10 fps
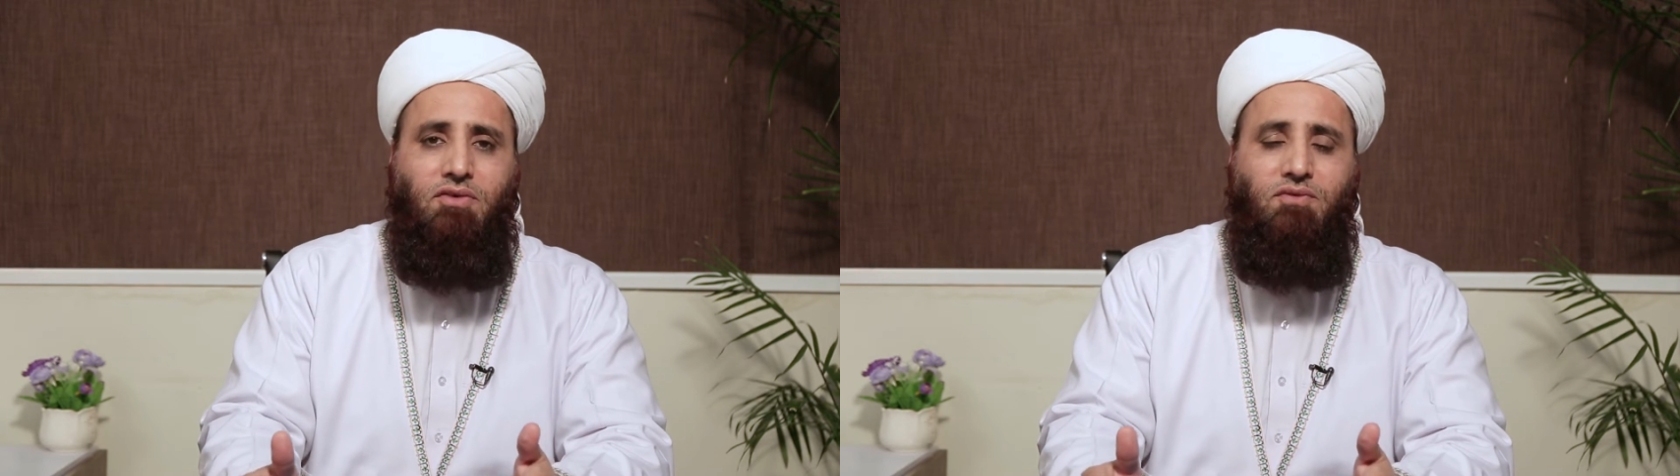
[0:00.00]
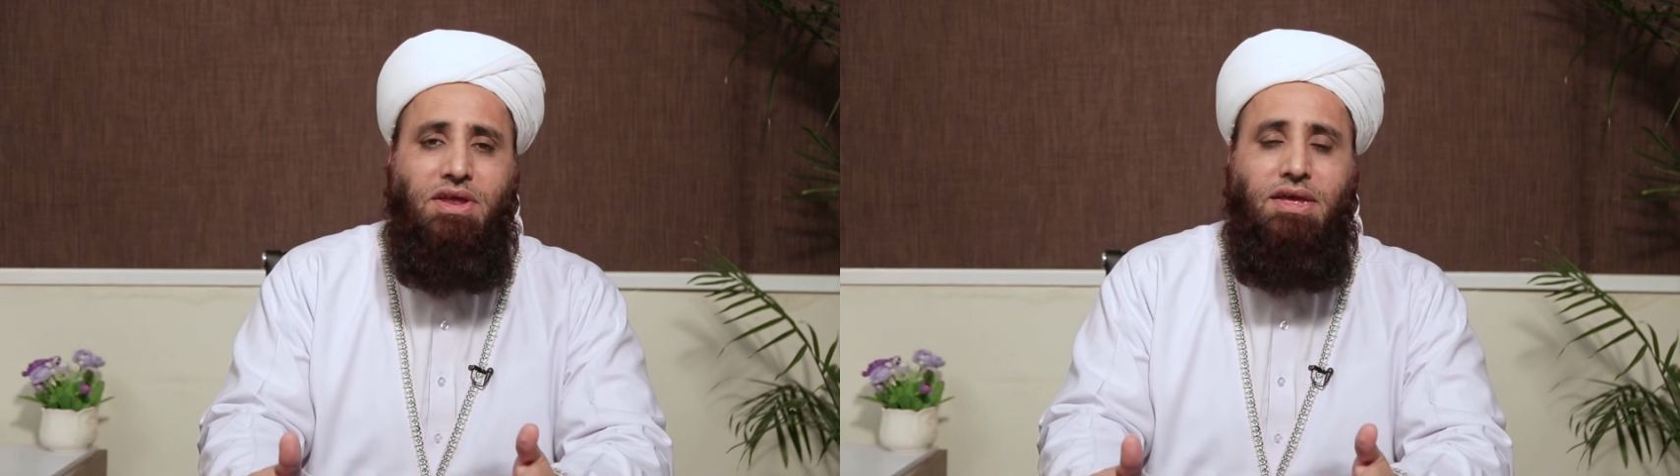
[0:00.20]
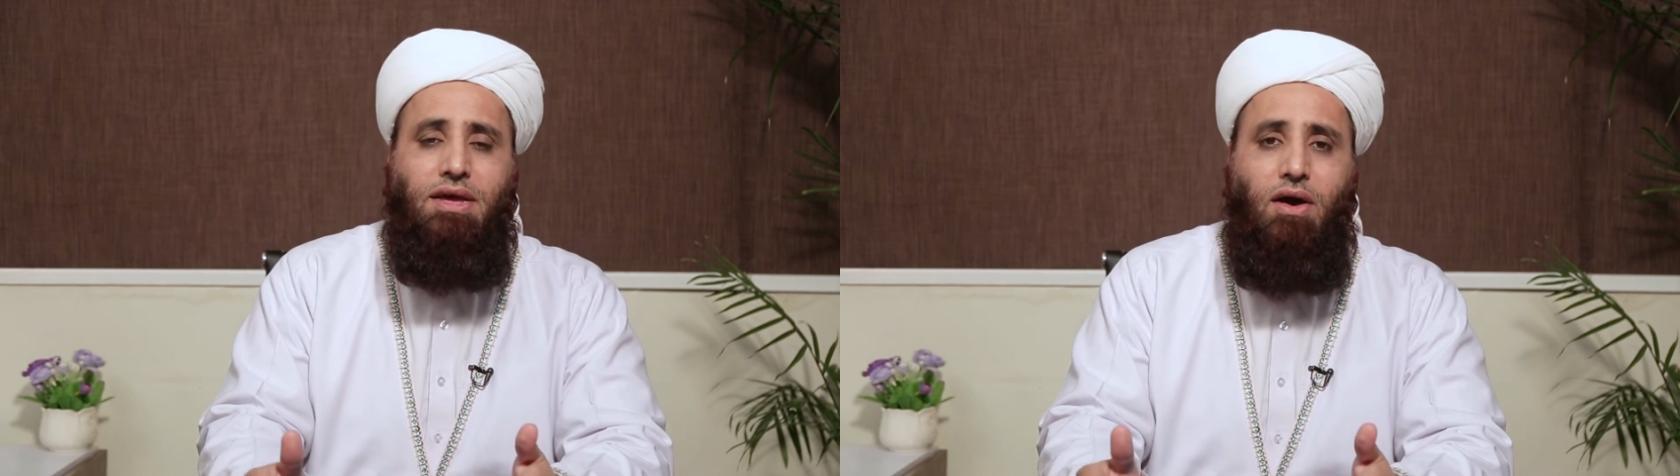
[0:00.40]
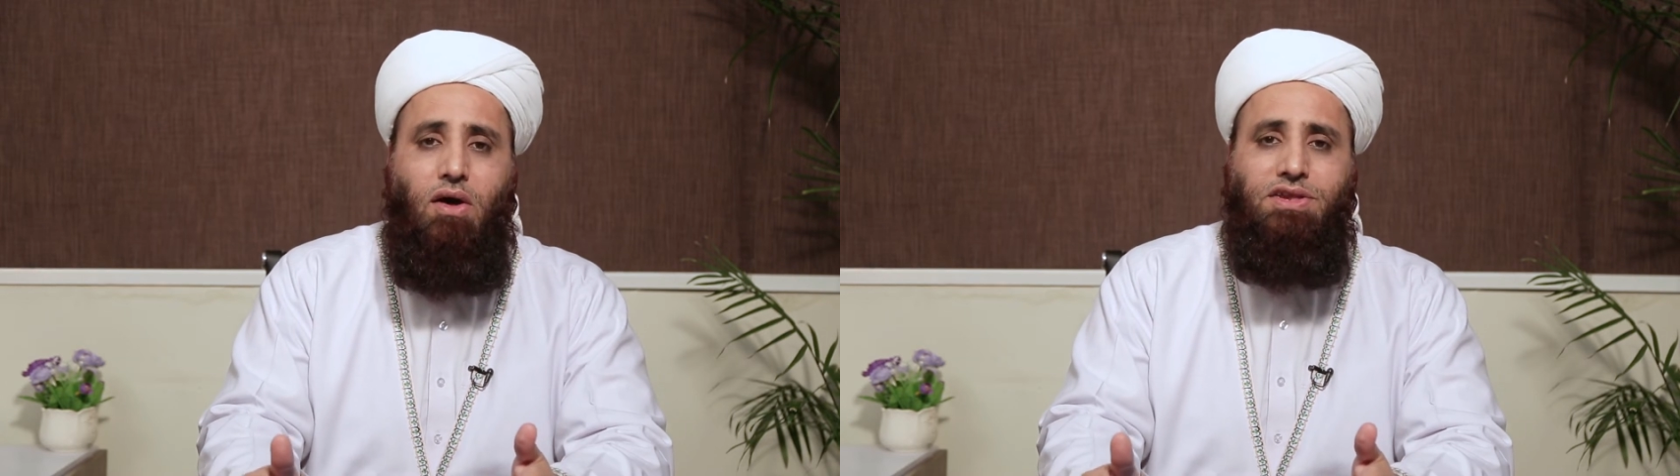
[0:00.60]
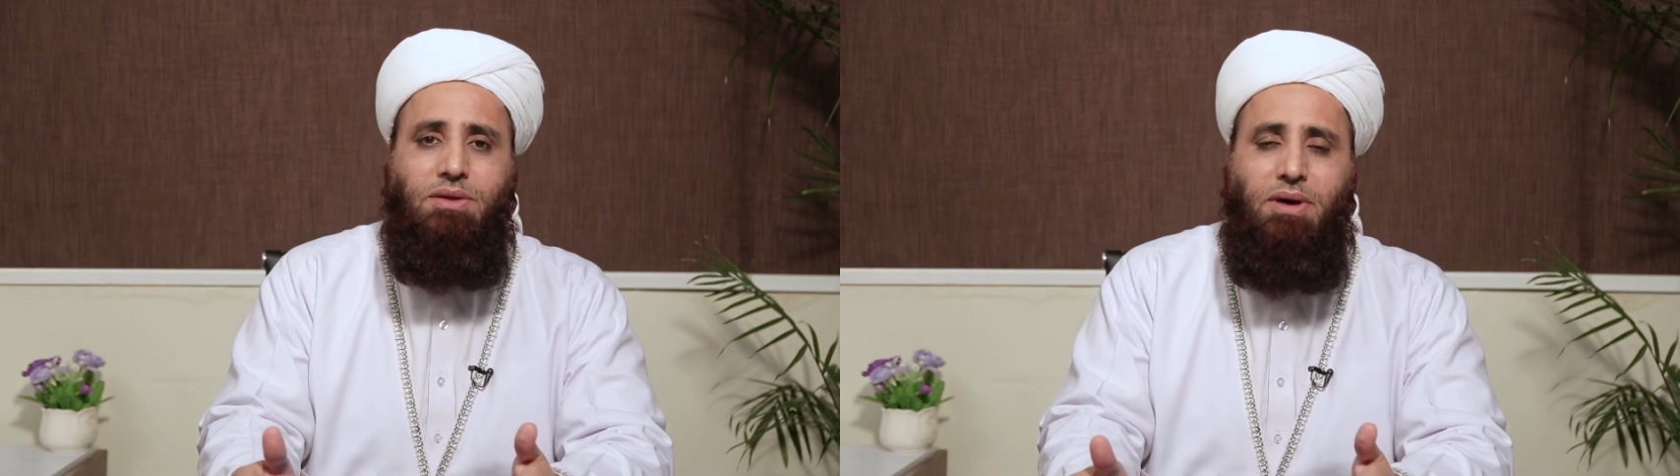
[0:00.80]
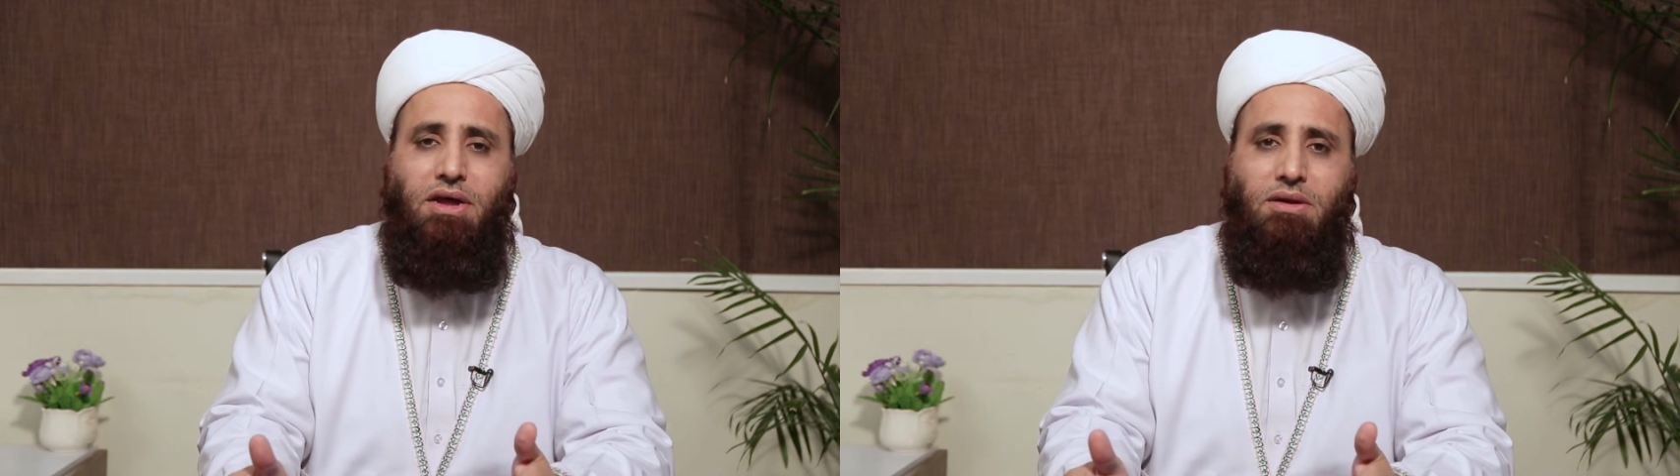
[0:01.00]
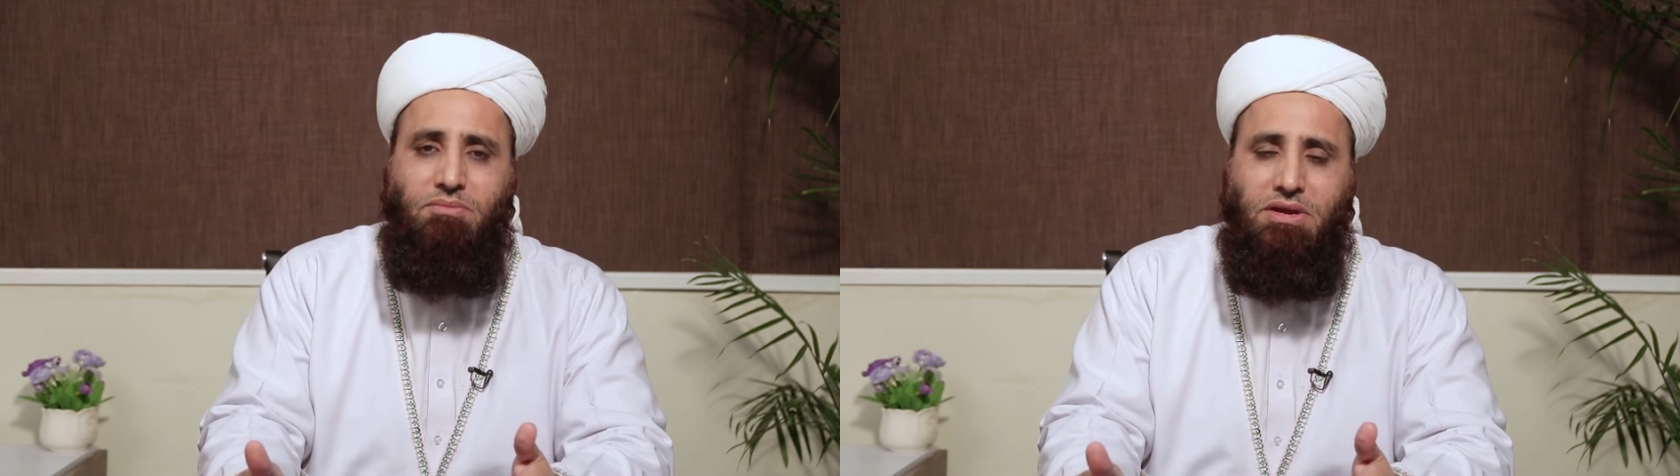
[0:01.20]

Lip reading: when he calls upon